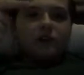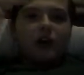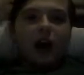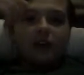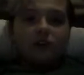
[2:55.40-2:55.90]

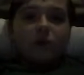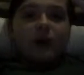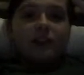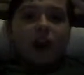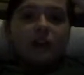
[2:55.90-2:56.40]
guys! Oh my
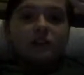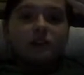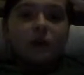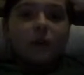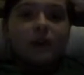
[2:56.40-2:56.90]
God, it's
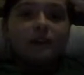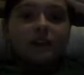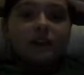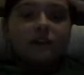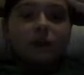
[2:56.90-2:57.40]
so amazing!
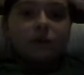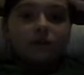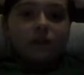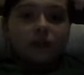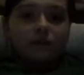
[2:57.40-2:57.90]
Even though it's a
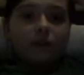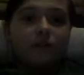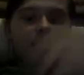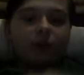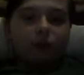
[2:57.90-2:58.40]
freaking flip
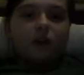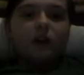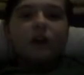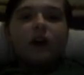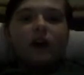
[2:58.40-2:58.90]
phone,
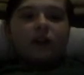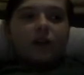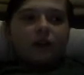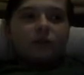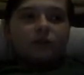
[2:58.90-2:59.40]
I
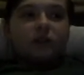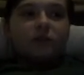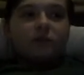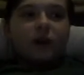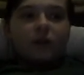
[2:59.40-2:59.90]
thought it was
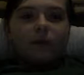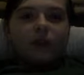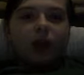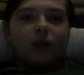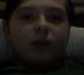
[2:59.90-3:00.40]

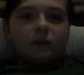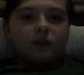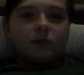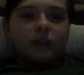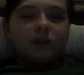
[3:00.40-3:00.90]

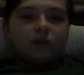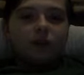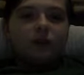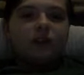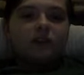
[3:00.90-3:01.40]
the peak of
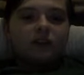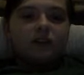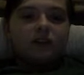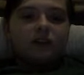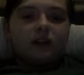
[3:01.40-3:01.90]
human
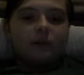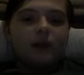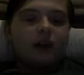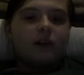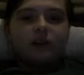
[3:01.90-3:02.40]
existence, and I'm
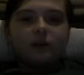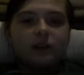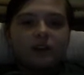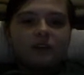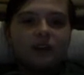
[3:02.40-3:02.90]
not lying when I
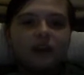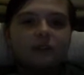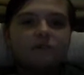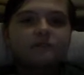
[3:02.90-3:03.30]
say that."